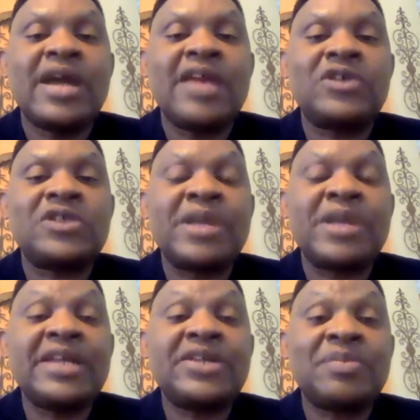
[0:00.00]
and for
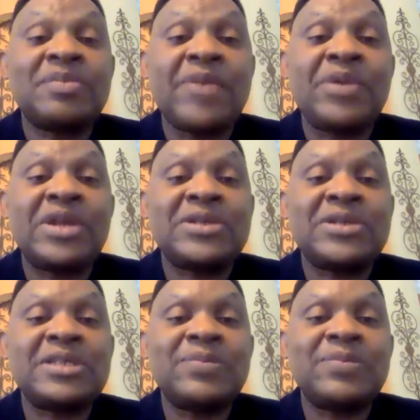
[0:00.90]
spending some time with
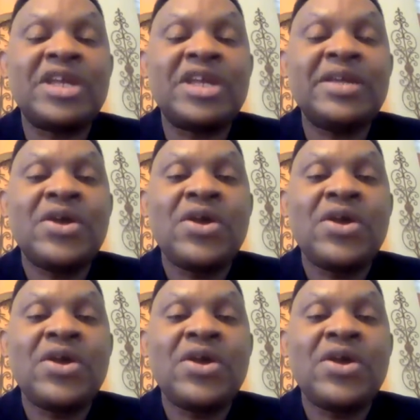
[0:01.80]
us this morning.